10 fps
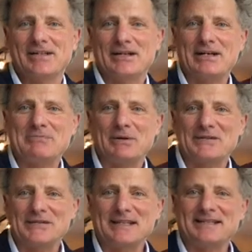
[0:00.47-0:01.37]
Hi,
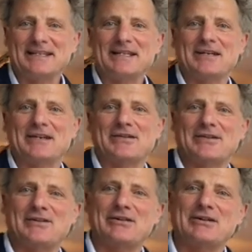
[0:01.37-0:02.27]
Paul Stacey
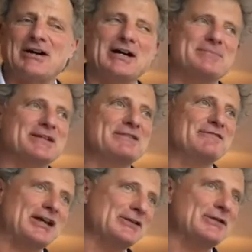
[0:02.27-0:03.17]
here. I'm in
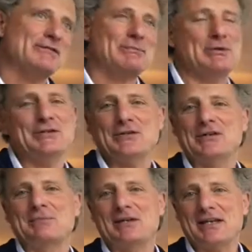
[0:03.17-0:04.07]
Vancouver, British
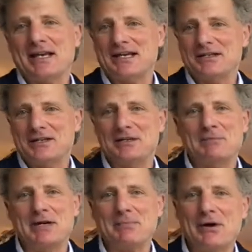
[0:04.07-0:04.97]
Columbia, Canada in
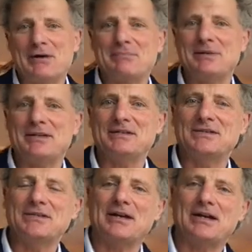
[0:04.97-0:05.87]
my apartment.
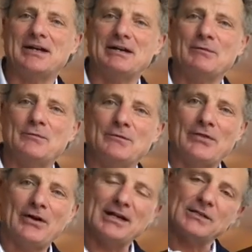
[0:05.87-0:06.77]

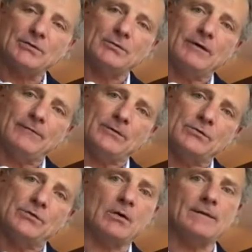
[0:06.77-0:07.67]
Thought I'd do a few
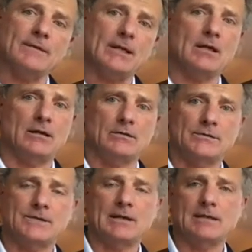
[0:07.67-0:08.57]
short
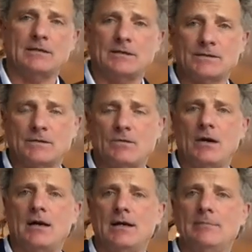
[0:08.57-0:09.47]
videos that
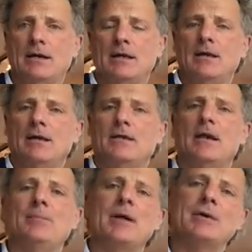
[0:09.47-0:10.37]
describe the
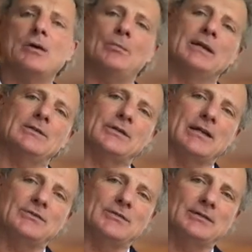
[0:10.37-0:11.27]
upcoming Open
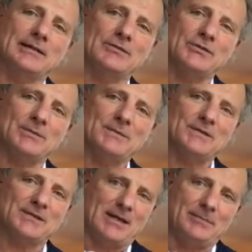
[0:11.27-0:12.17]
Education Leadership
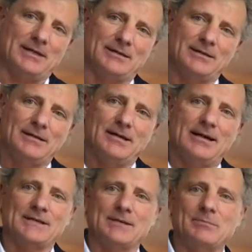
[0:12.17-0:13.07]
Summit
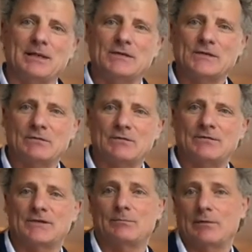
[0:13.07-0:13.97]
as a means of
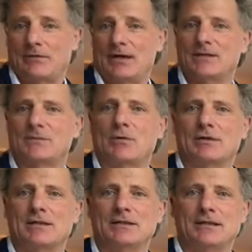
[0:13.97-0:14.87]
providing some
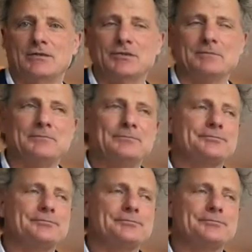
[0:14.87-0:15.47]
orientation.